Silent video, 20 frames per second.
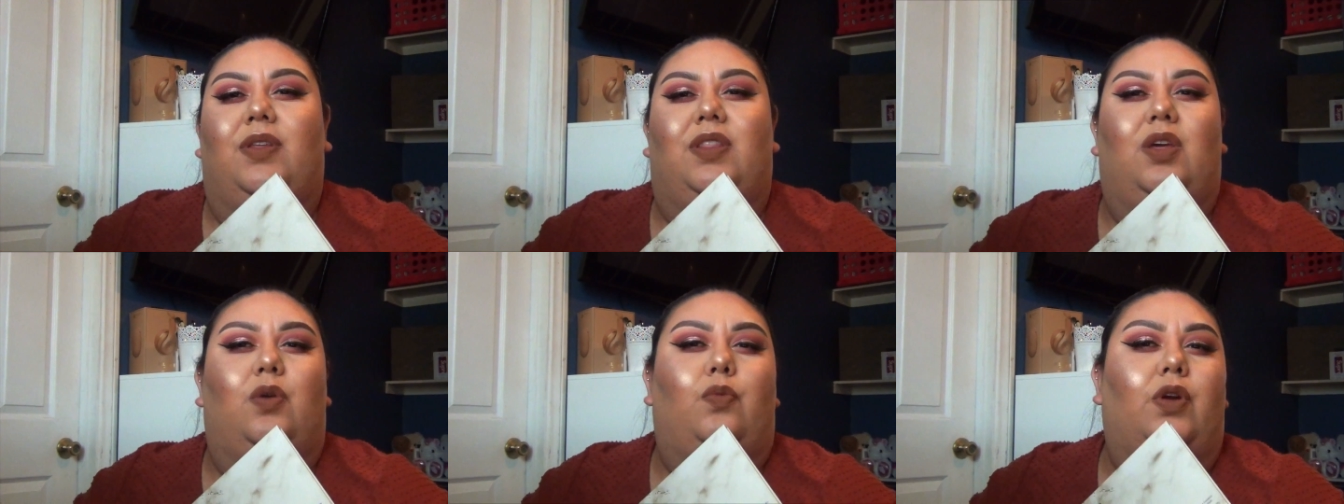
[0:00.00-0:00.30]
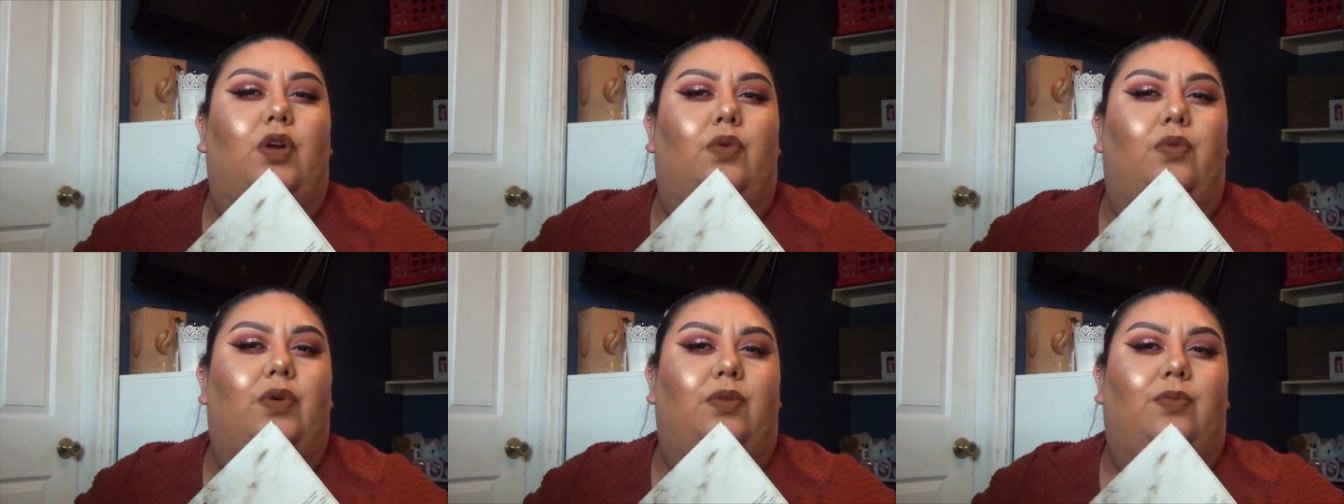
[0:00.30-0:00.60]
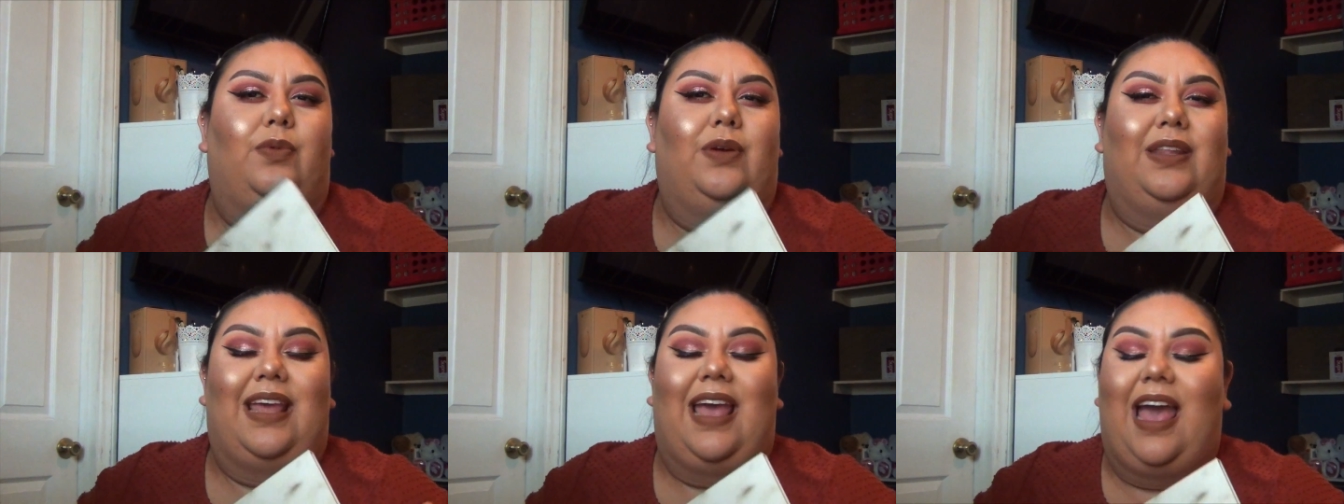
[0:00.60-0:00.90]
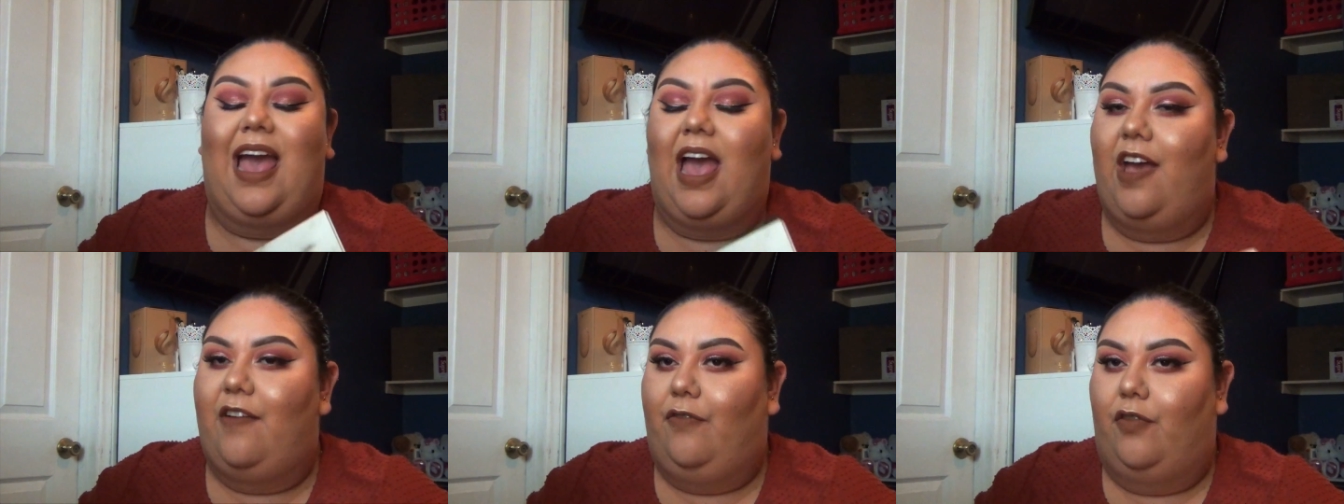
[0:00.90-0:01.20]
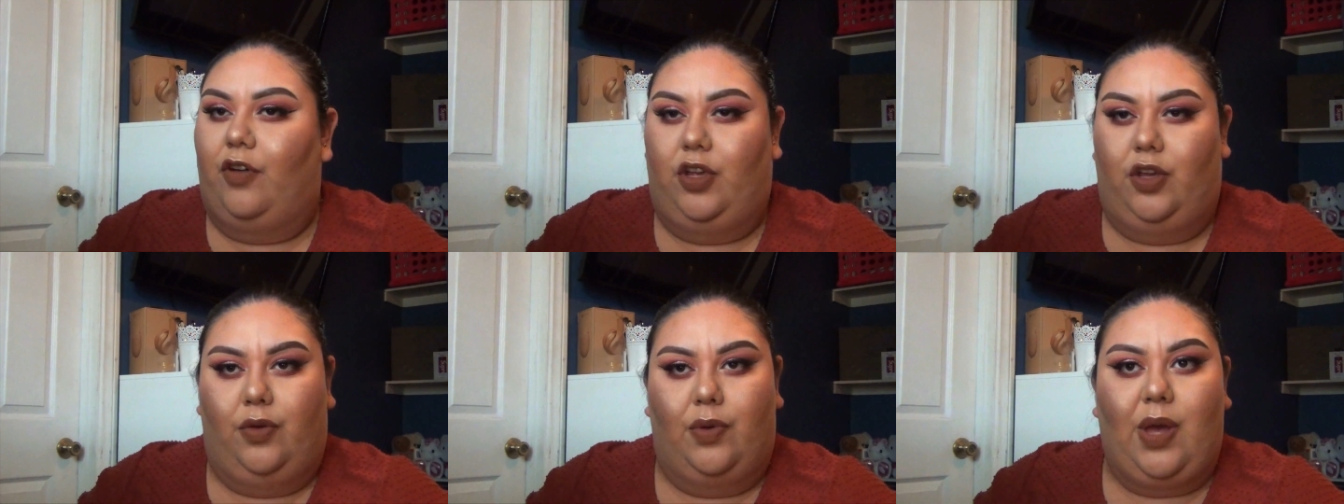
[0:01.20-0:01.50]
They work with
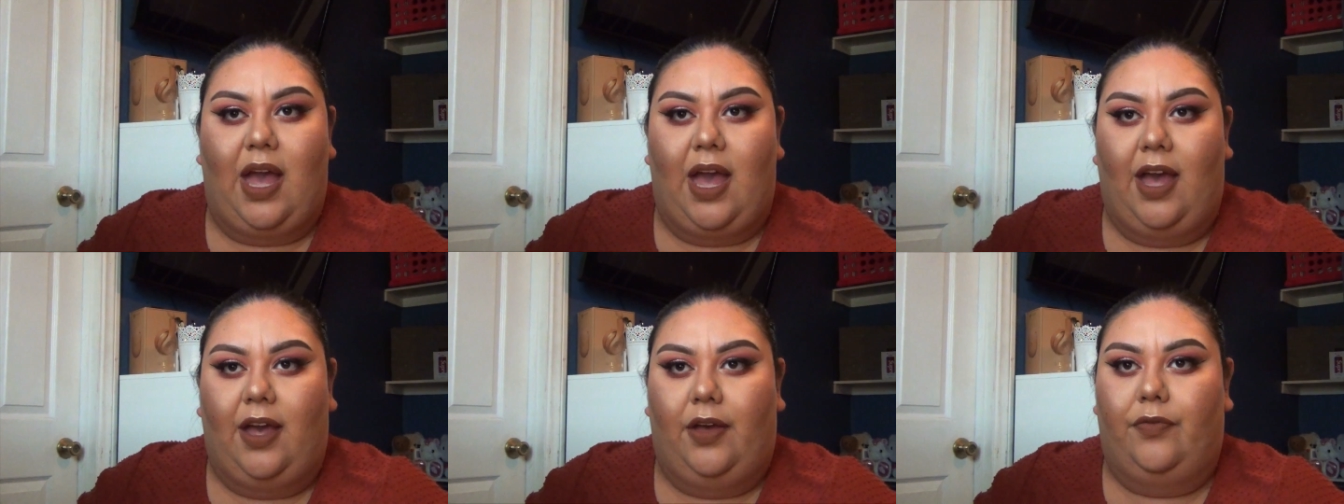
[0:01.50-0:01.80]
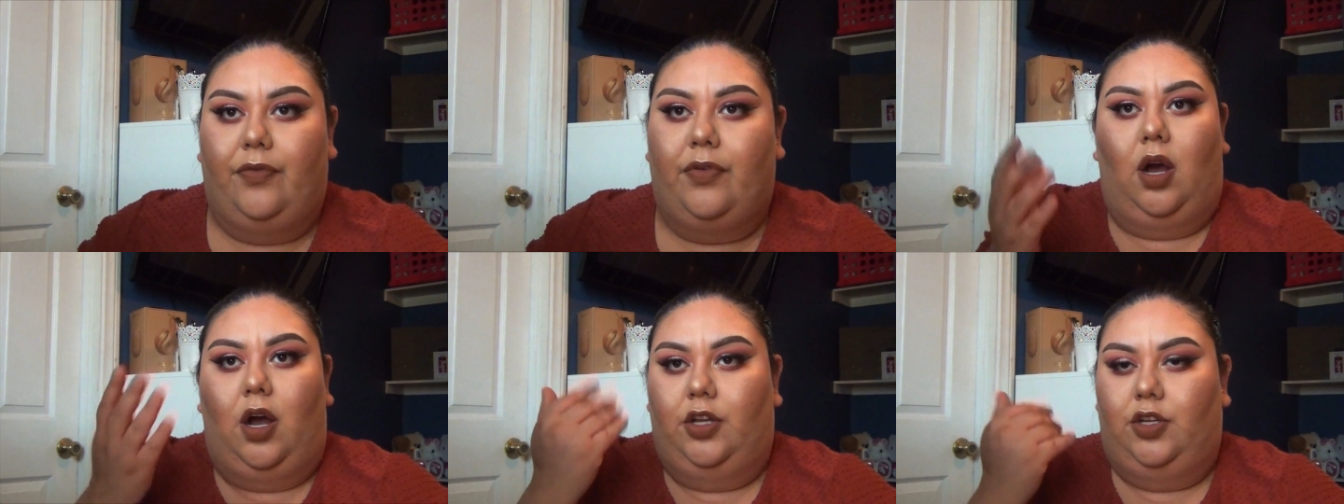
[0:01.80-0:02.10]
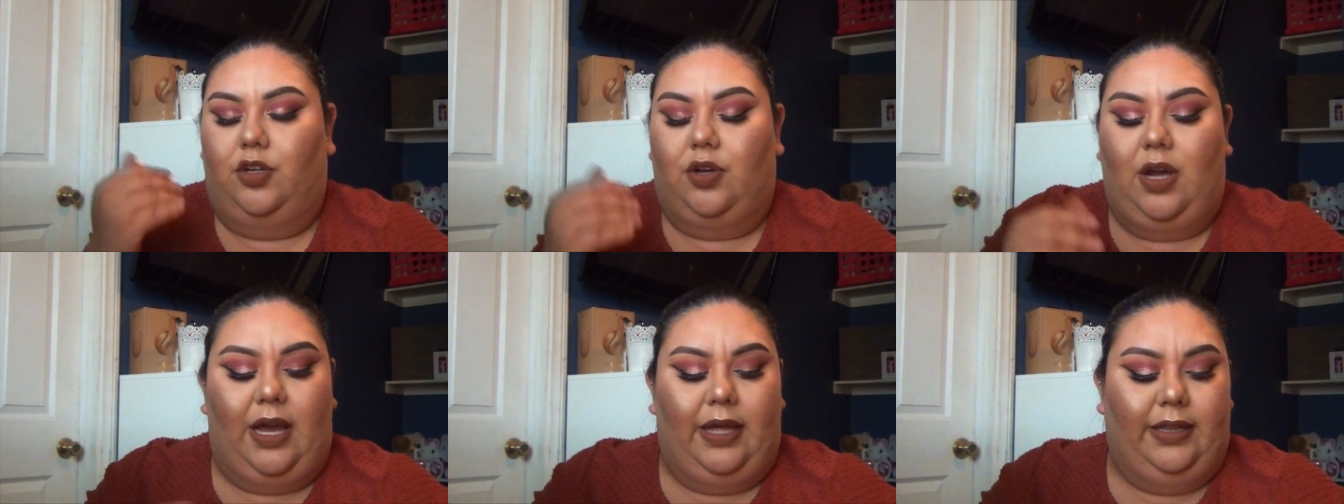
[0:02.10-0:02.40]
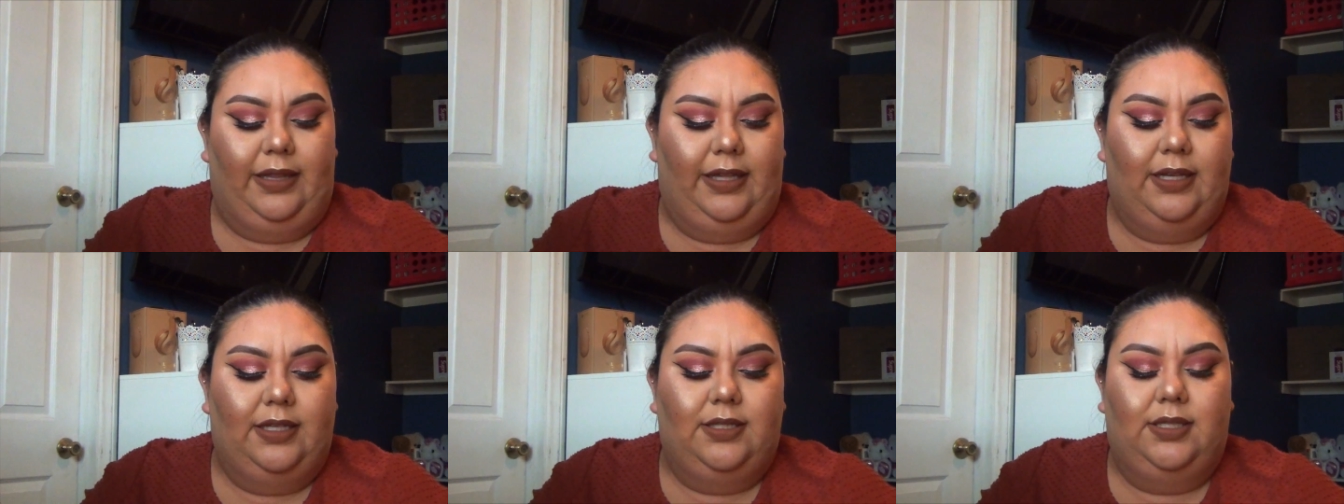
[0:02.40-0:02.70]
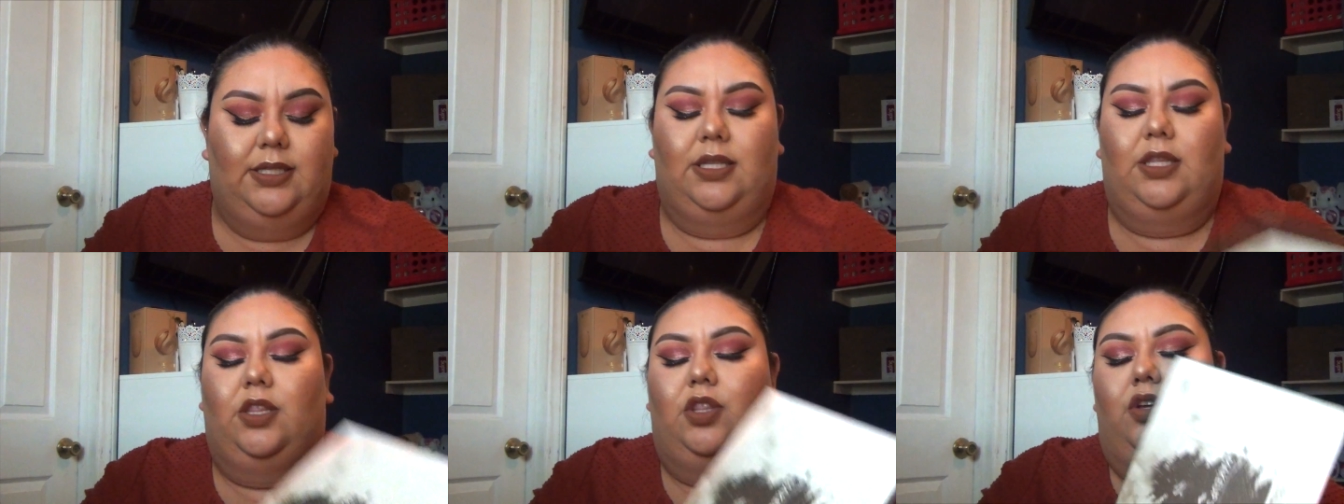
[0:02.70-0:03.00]
whatever you have on your eyelids.